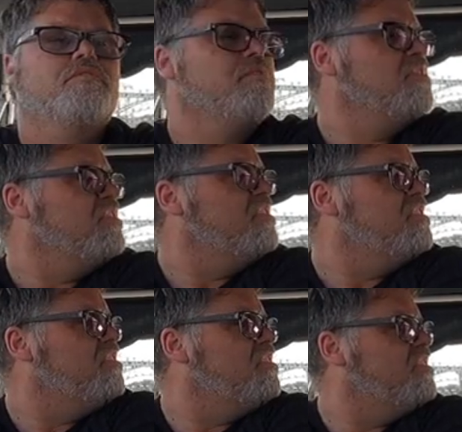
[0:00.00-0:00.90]
the
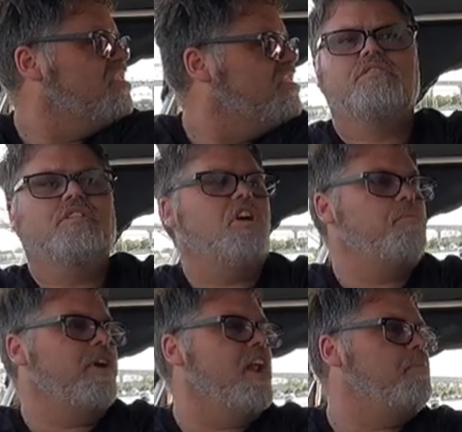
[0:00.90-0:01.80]
distributor. So
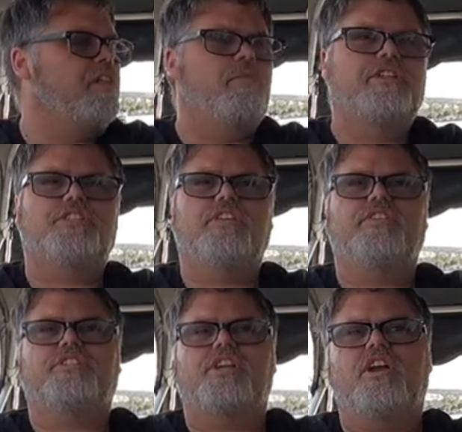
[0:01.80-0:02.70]
bring it up a little bit, see if
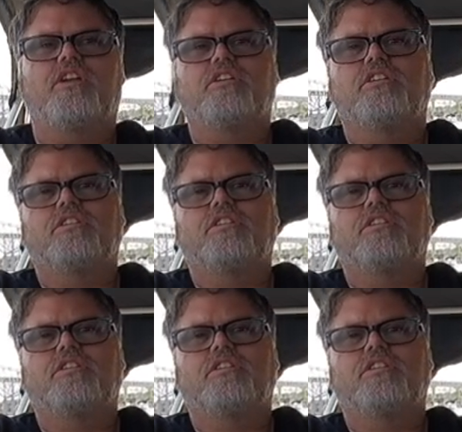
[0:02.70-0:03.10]
it's there.